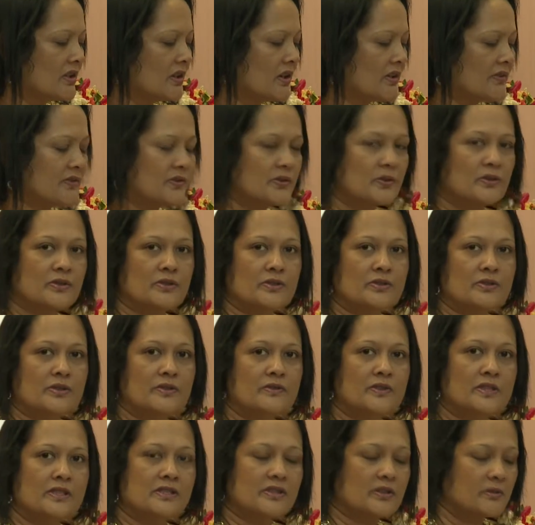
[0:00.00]
of sources
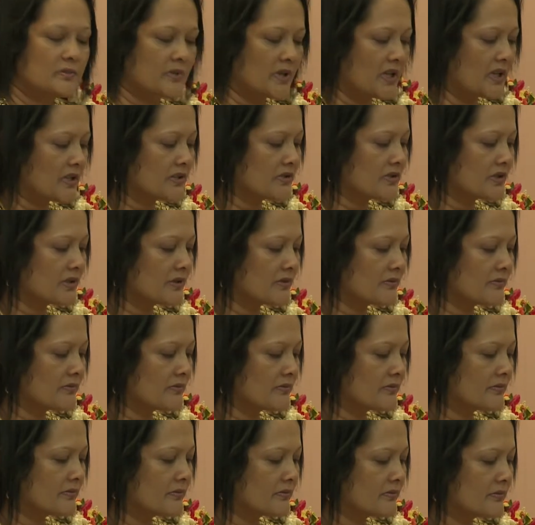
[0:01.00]
of discrimination
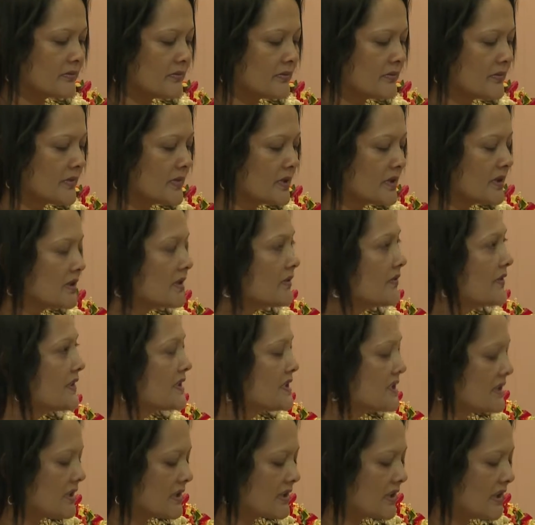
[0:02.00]
the
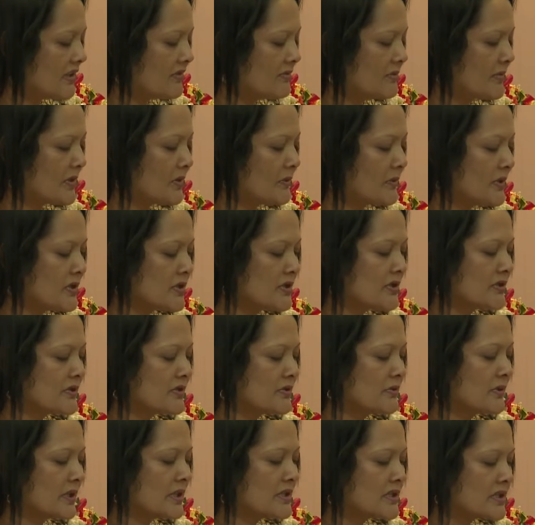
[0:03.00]
Fijian government
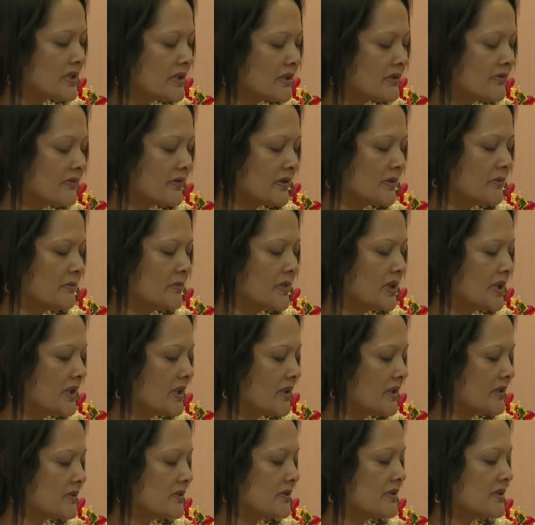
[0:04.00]
wishes to achieve
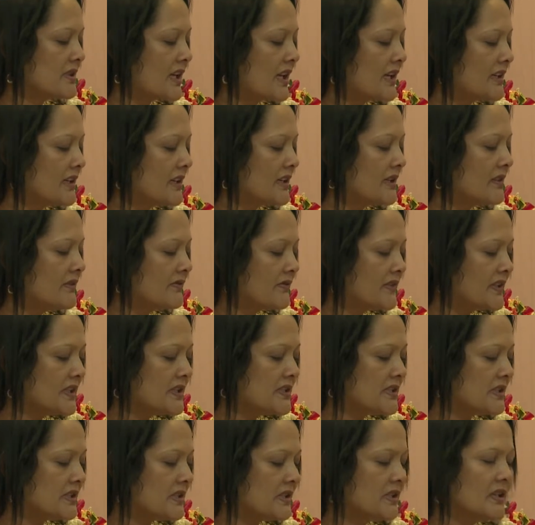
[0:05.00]
building a society in
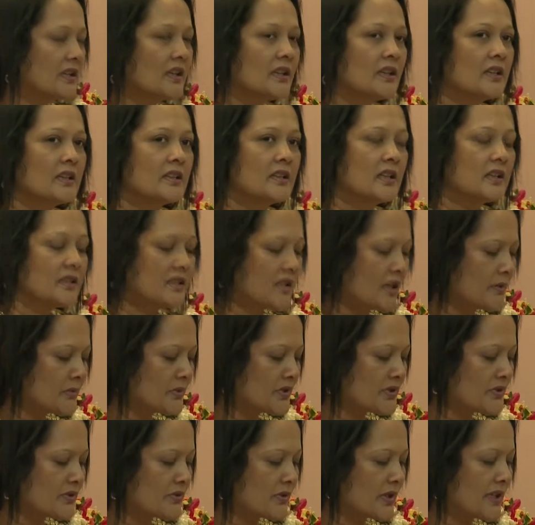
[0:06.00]
Fiji that
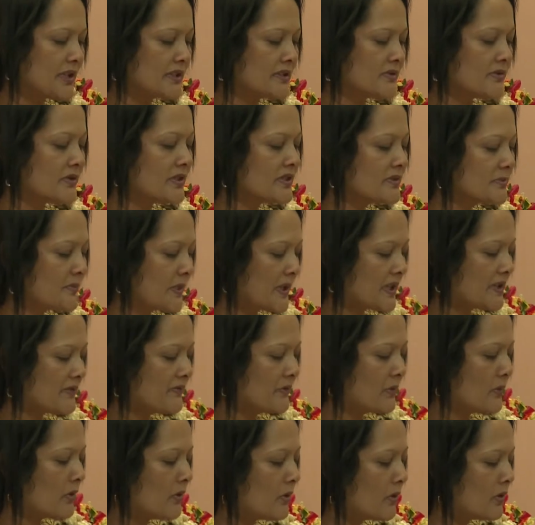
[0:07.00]
demonstrates respect
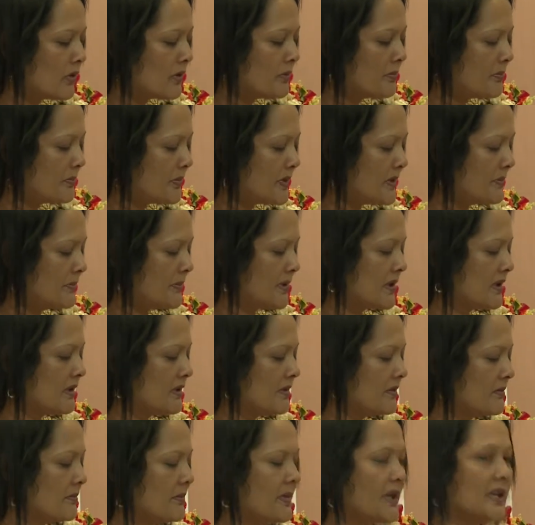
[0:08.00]
for all people
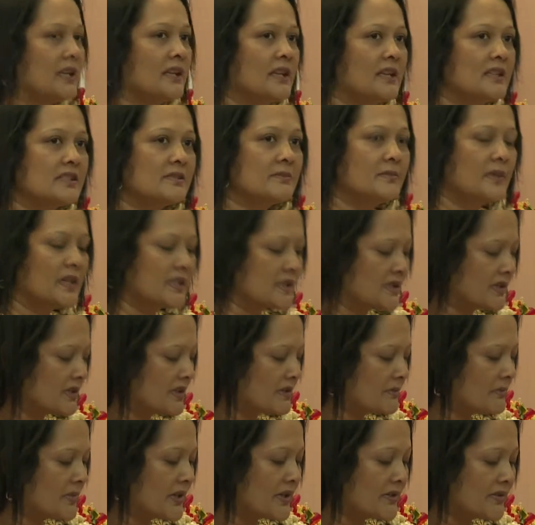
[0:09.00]
by
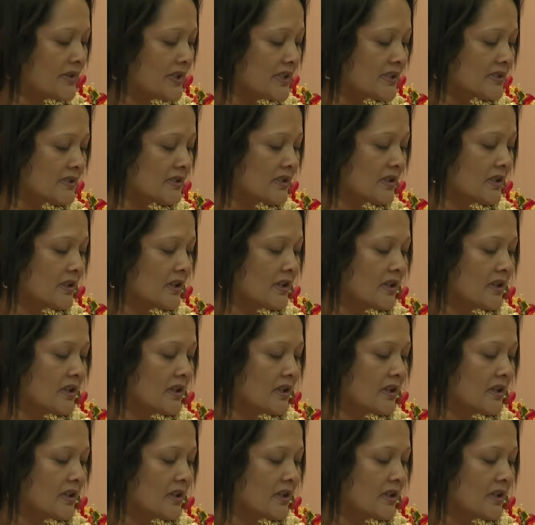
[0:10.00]
dismantling barriers